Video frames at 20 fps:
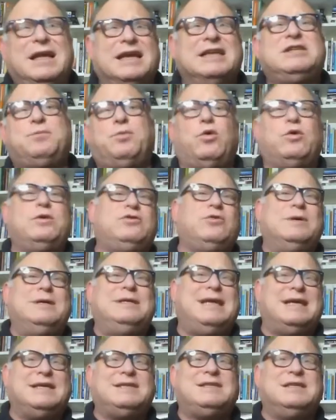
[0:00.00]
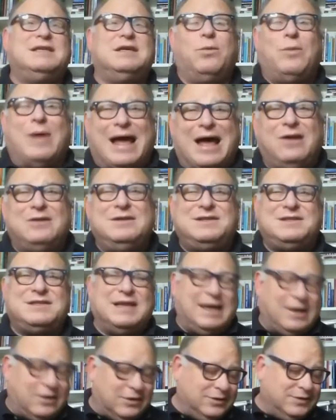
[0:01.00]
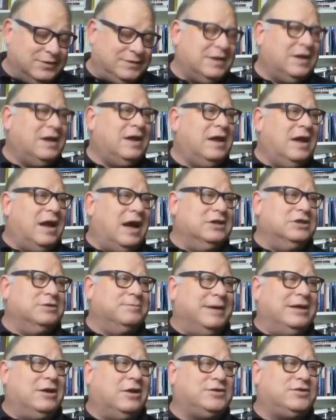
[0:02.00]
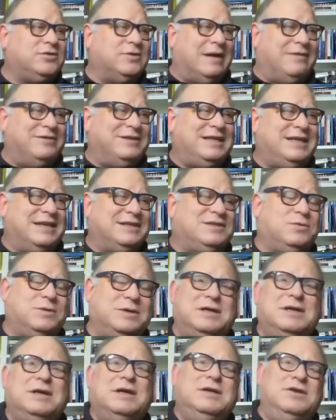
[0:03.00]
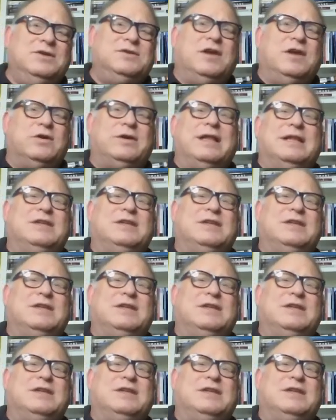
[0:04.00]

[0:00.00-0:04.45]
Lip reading: exploratory testing around these scenarios. You might also have a test where you say, okay,